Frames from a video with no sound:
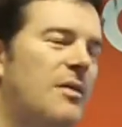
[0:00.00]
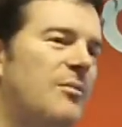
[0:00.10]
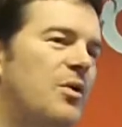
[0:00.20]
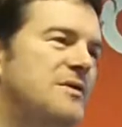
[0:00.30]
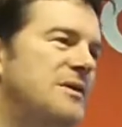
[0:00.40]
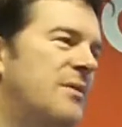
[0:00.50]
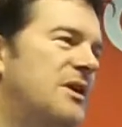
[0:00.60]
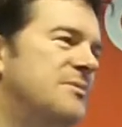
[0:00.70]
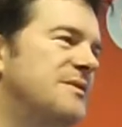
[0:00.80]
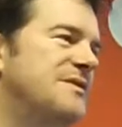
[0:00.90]
content
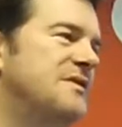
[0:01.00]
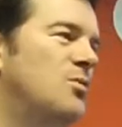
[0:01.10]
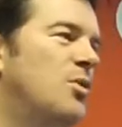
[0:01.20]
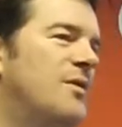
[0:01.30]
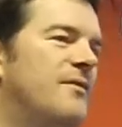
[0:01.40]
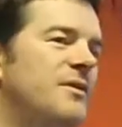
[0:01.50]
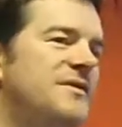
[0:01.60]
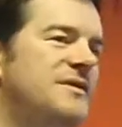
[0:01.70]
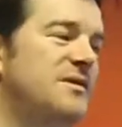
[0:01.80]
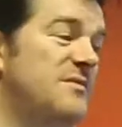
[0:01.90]
management system, workflow
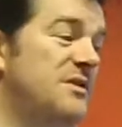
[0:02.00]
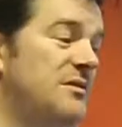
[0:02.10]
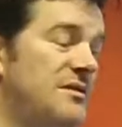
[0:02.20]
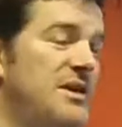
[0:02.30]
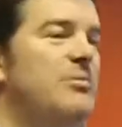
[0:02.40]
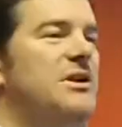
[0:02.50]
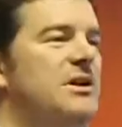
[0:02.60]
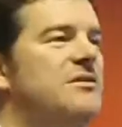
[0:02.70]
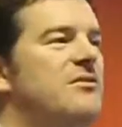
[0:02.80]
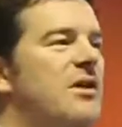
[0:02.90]
systems that deeply
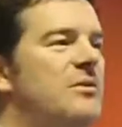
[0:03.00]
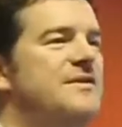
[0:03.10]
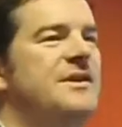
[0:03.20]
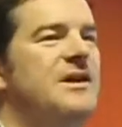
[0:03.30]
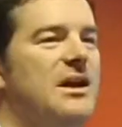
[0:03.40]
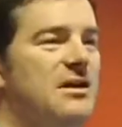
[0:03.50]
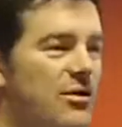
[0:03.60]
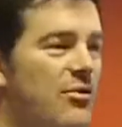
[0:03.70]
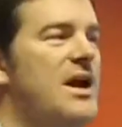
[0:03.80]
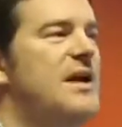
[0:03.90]
integrate with CKAN and
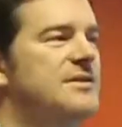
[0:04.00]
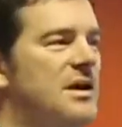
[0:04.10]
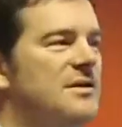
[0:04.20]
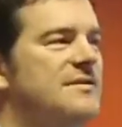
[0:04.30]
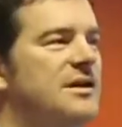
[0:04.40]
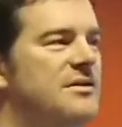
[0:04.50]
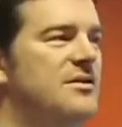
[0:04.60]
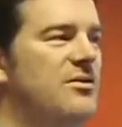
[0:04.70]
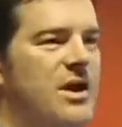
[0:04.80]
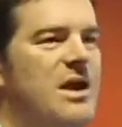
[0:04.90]
create data sets,
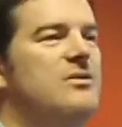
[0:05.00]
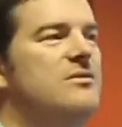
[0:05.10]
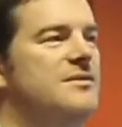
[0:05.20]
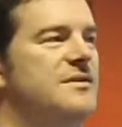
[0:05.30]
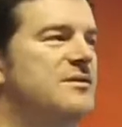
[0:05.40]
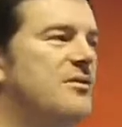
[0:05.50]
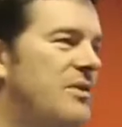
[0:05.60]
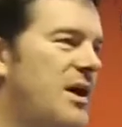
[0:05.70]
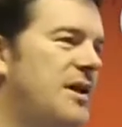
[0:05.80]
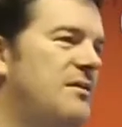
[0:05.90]
create users,
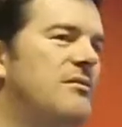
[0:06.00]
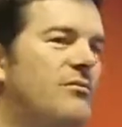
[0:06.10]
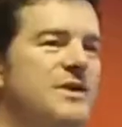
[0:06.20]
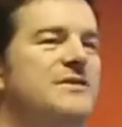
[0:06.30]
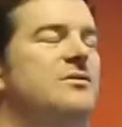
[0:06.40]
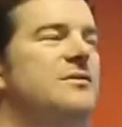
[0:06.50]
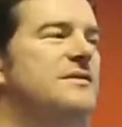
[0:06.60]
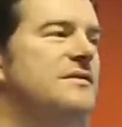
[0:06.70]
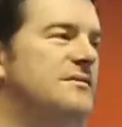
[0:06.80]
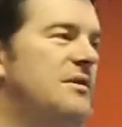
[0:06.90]
create
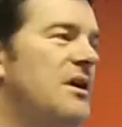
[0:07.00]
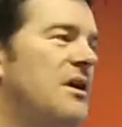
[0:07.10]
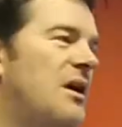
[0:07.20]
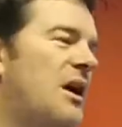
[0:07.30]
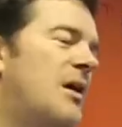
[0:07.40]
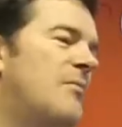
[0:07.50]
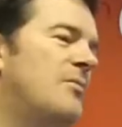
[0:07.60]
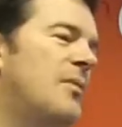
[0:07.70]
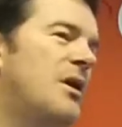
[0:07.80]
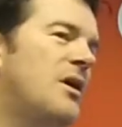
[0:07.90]
resources,
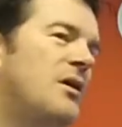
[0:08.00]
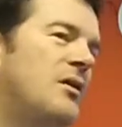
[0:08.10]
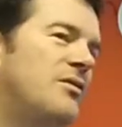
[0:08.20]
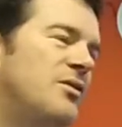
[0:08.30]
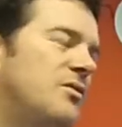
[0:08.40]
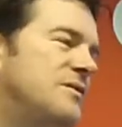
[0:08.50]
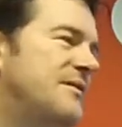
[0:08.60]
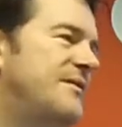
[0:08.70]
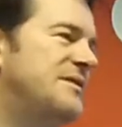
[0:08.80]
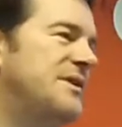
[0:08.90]
do
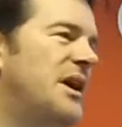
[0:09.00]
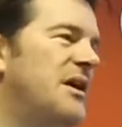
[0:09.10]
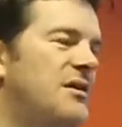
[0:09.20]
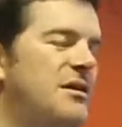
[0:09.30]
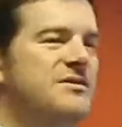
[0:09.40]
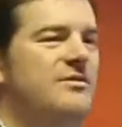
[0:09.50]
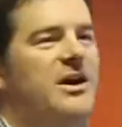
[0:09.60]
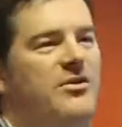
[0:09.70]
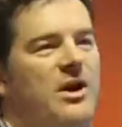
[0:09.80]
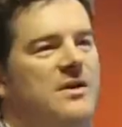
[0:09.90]
sophisticated
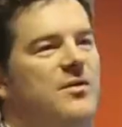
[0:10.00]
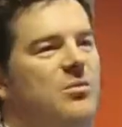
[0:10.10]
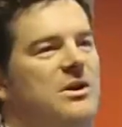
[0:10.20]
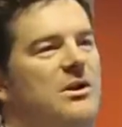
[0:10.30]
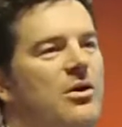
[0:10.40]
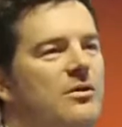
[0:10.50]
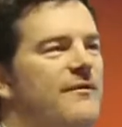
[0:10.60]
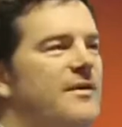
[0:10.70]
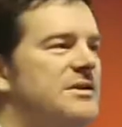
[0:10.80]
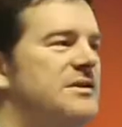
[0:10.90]
extract, transform, and load
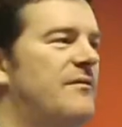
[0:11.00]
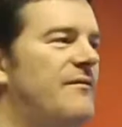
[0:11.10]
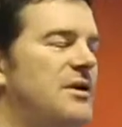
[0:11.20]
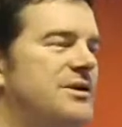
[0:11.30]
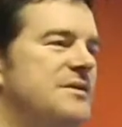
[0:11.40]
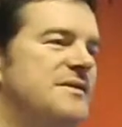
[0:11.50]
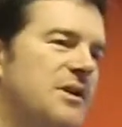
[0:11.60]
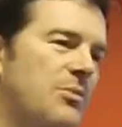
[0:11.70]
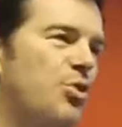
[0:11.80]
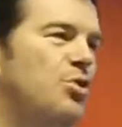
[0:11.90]
functions, and
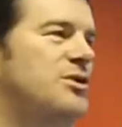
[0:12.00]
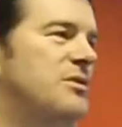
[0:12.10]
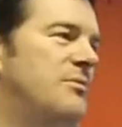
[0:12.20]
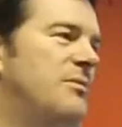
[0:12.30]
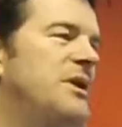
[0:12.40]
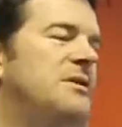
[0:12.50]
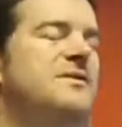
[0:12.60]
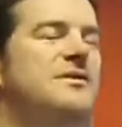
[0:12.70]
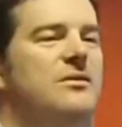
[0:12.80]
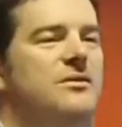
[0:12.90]
then push them
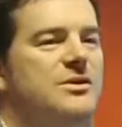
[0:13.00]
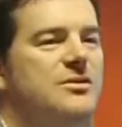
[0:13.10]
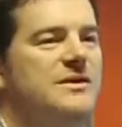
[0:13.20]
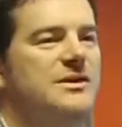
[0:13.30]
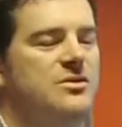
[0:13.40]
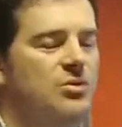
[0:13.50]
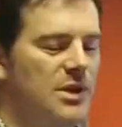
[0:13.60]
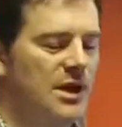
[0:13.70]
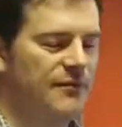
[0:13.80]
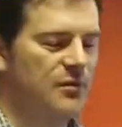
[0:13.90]
into jurisdictional
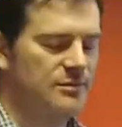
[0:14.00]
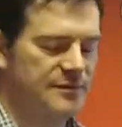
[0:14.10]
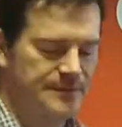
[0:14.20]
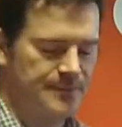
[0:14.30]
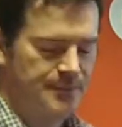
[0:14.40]
platforms.